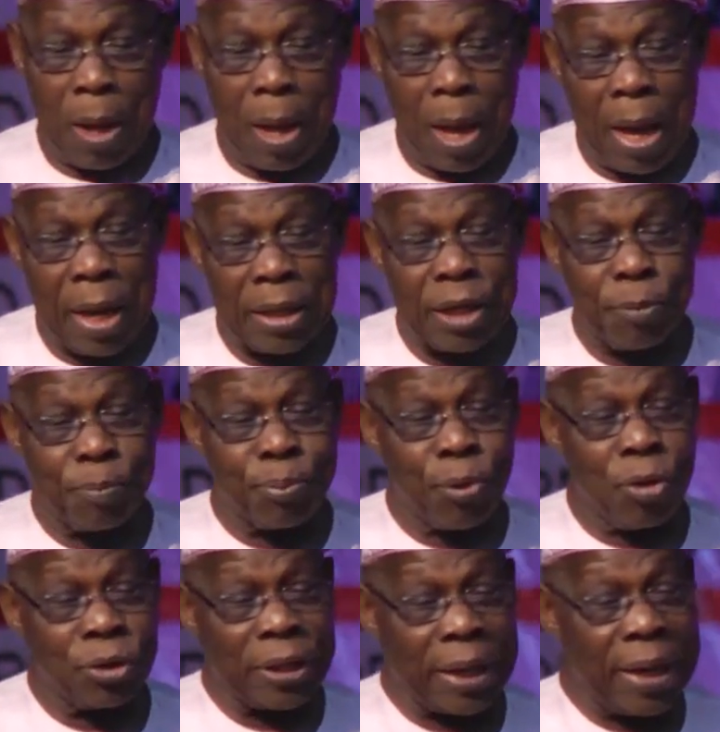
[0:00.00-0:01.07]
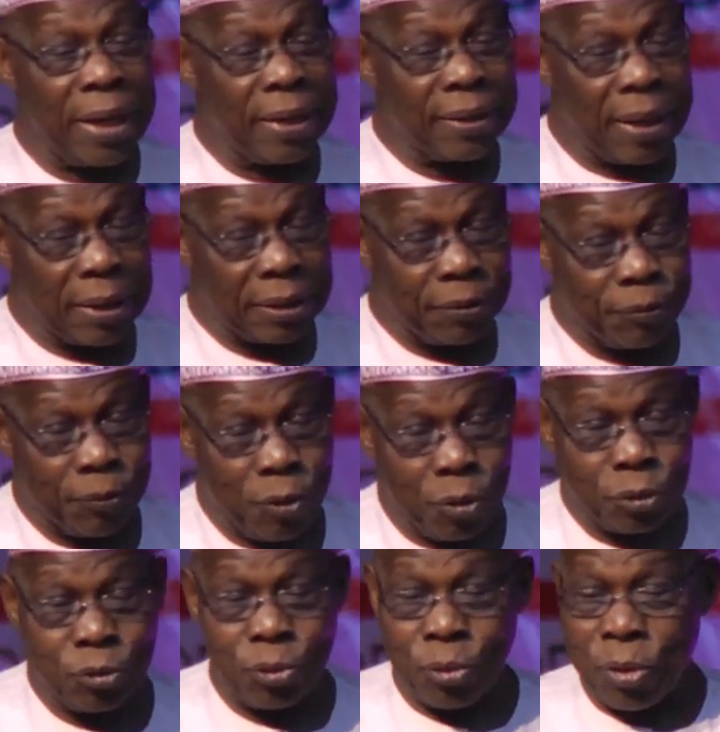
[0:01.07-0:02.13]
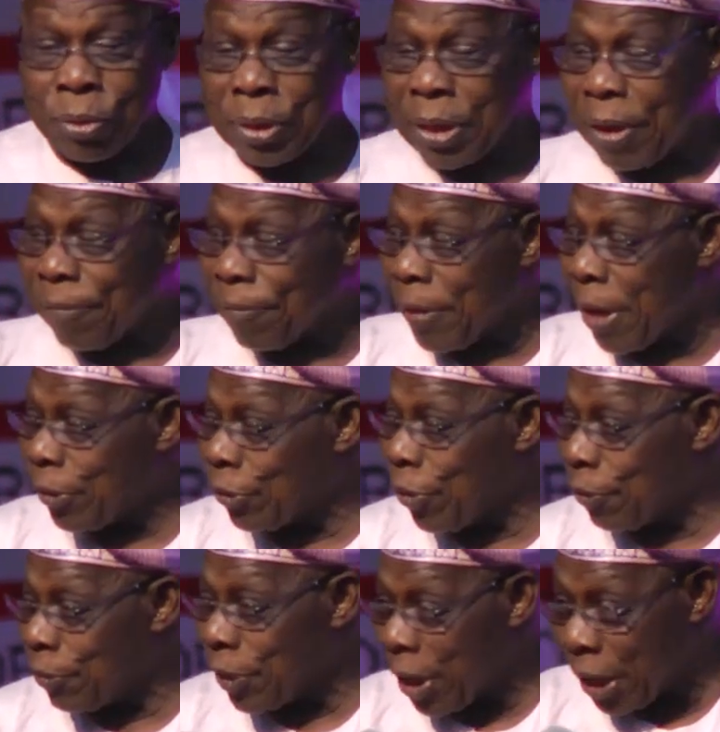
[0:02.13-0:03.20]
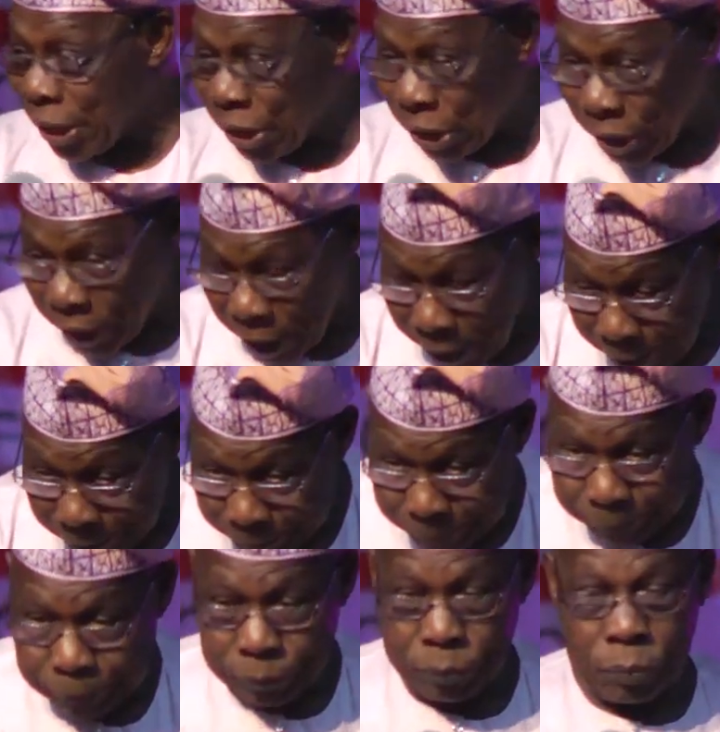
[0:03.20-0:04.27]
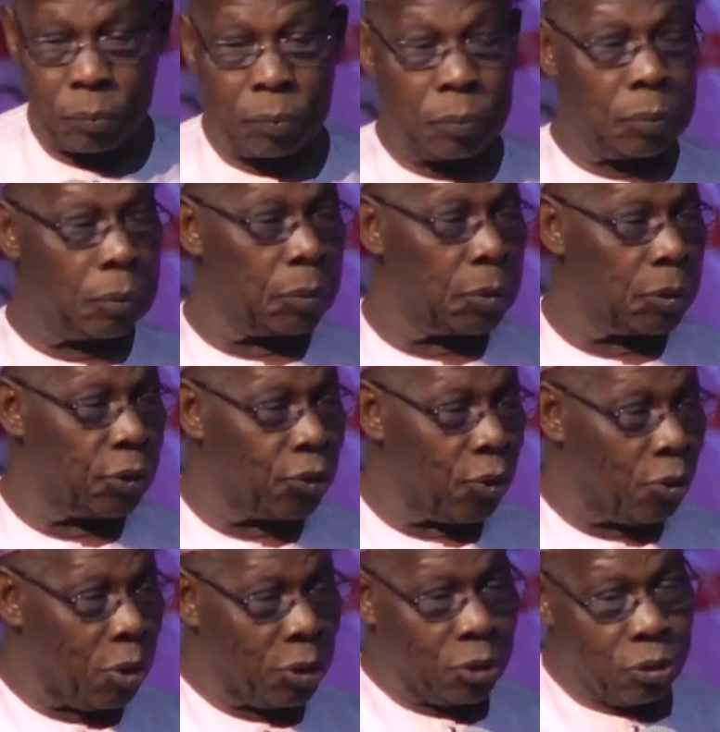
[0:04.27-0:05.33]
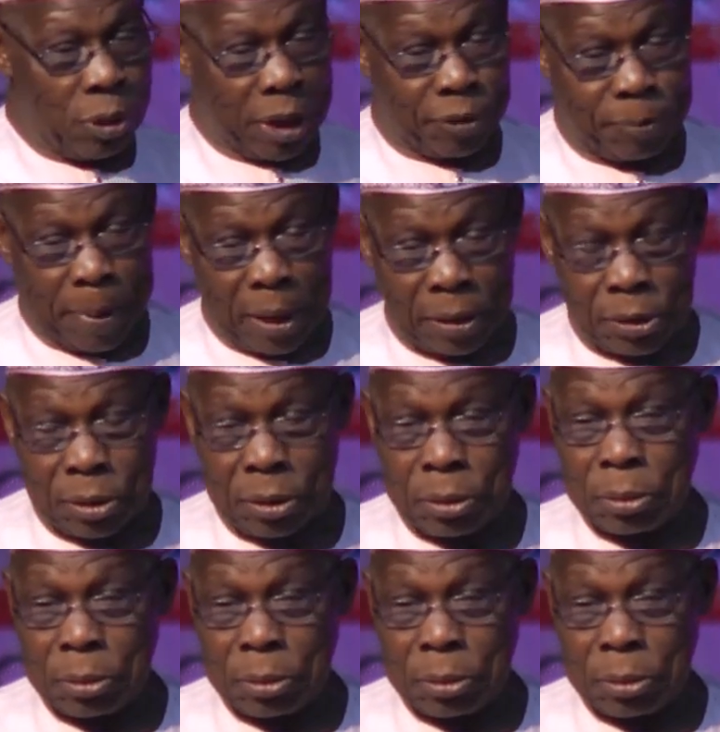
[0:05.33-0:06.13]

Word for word: and he brought K34 to run the affairs of Nigeria. So what do you expect?